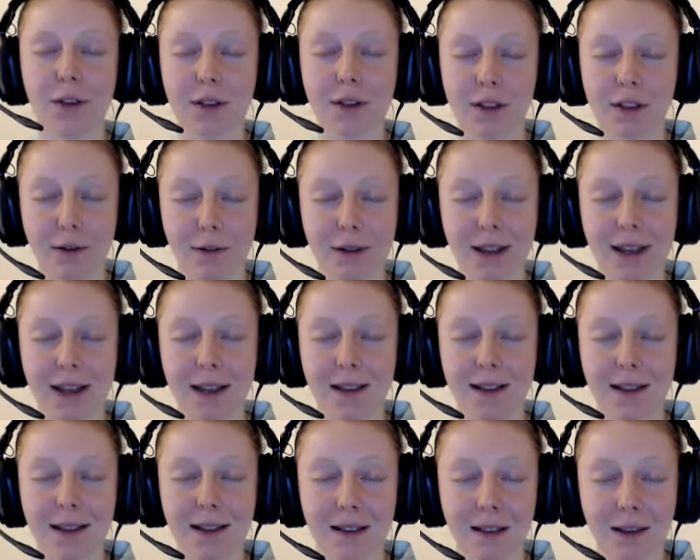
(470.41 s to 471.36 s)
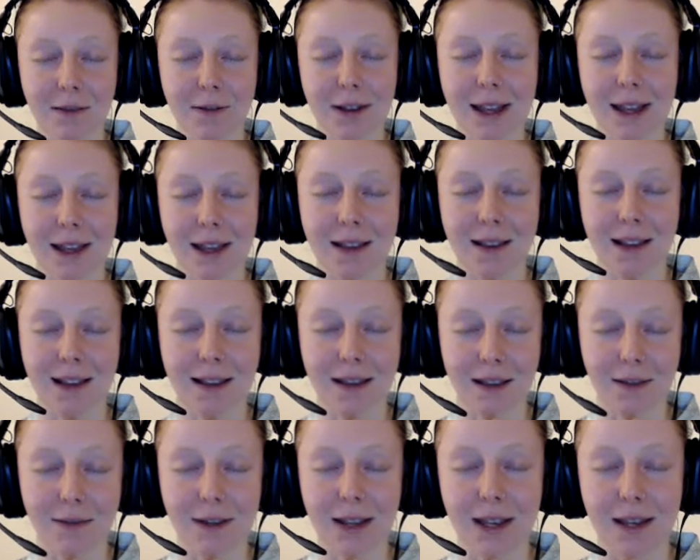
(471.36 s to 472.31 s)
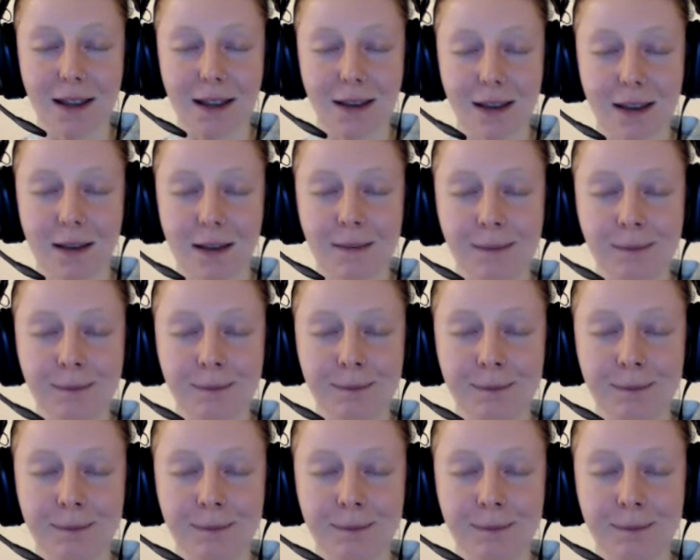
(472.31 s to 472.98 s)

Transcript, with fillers: And so it is, and so it is, and so it is.